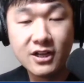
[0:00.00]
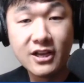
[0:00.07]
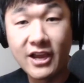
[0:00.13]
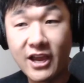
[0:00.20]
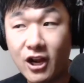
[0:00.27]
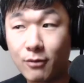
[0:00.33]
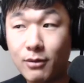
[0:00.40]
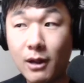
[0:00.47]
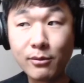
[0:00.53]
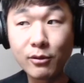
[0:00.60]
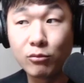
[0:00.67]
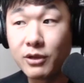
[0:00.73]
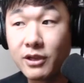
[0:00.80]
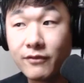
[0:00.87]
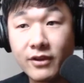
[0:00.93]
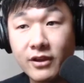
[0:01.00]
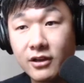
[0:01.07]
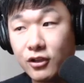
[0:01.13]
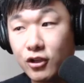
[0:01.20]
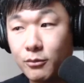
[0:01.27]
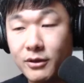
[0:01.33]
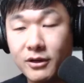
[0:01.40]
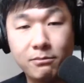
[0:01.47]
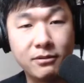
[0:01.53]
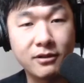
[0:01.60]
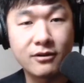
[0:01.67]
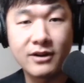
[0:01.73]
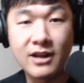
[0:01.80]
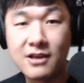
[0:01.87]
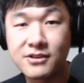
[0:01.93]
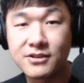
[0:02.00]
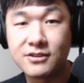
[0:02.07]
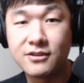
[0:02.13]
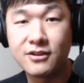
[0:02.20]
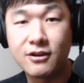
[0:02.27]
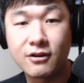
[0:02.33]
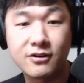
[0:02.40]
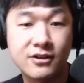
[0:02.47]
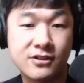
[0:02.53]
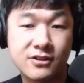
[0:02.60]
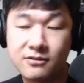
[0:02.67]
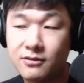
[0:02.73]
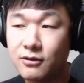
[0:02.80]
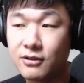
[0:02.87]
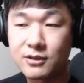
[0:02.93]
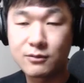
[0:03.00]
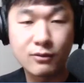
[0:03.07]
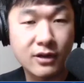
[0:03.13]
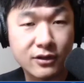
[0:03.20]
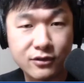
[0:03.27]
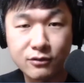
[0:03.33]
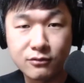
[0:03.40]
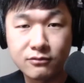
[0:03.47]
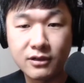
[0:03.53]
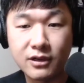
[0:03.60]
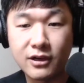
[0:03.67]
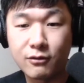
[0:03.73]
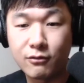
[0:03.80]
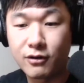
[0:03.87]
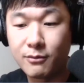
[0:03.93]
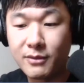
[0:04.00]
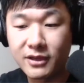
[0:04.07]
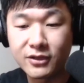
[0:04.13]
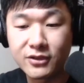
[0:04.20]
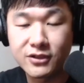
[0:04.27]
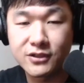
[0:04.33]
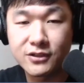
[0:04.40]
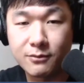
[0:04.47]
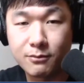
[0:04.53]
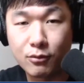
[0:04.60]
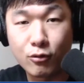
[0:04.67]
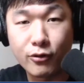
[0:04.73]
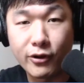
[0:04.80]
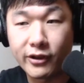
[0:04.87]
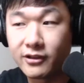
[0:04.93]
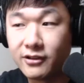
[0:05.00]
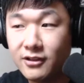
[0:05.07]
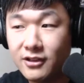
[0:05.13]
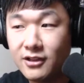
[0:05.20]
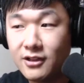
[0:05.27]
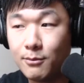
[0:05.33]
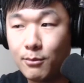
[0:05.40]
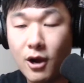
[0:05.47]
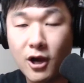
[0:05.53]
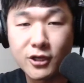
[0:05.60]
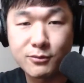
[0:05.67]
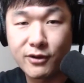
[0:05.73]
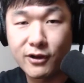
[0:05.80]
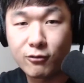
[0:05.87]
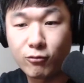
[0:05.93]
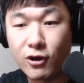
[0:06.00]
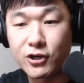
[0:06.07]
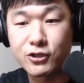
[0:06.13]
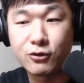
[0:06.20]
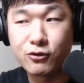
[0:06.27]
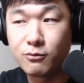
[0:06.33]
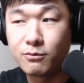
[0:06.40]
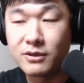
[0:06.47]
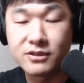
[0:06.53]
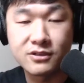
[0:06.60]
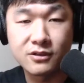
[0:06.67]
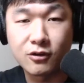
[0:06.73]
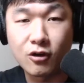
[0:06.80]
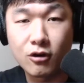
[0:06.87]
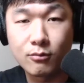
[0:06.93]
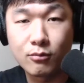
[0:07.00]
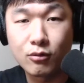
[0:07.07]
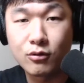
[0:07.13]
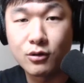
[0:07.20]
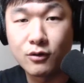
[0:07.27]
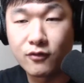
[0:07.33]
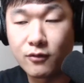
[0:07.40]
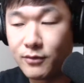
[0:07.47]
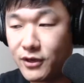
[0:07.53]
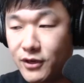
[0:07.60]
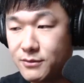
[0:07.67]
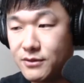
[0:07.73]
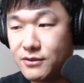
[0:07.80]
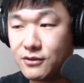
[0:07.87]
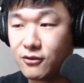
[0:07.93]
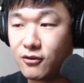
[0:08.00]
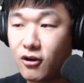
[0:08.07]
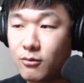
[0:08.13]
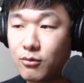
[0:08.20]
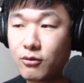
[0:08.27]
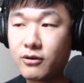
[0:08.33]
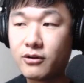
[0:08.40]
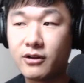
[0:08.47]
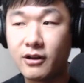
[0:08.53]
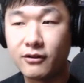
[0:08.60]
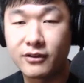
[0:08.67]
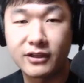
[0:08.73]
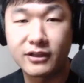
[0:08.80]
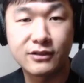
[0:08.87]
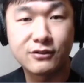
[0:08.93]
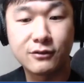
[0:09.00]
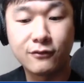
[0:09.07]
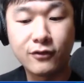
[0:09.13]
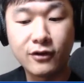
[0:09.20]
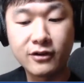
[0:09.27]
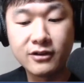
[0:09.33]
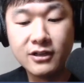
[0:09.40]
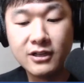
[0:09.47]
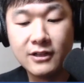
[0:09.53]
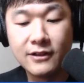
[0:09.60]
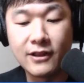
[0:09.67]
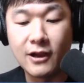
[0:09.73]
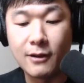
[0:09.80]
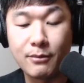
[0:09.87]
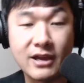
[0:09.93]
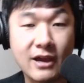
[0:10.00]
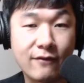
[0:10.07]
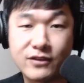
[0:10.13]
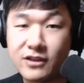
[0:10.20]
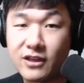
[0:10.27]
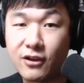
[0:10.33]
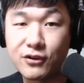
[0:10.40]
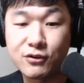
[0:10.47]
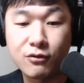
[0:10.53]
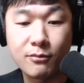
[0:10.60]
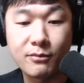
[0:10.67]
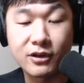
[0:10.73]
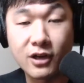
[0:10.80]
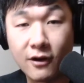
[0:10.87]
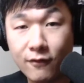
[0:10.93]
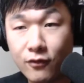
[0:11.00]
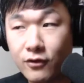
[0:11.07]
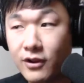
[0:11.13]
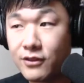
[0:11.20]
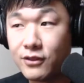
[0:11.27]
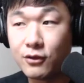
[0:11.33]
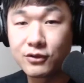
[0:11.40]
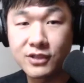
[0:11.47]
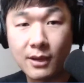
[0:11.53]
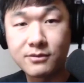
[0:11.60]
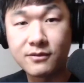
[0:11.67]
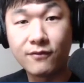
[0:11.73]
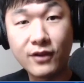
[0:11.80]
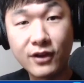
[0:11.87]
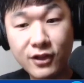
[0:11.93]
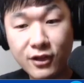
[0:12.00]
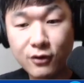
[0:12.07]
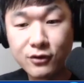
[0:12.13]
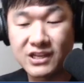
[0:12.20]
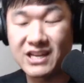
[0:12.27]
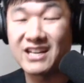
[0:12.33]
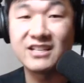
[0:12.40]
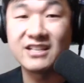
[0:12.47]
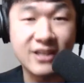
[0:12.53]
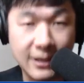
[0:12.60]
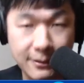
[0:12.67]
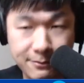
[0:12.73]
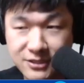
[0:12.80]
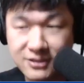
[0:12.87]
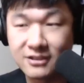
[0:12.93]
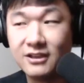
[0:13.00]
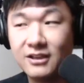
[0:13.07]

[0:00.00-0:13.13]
and I'll probably weave in a little bit of player analysis in there because that's what I do. I don't want to make it just a boring box break where I show you pieces of cardboard, overpriced pieces of cardboard. I don't think that's too fun. But yeah, if there's anything else you want me to cover in those types of videos, you got any tips,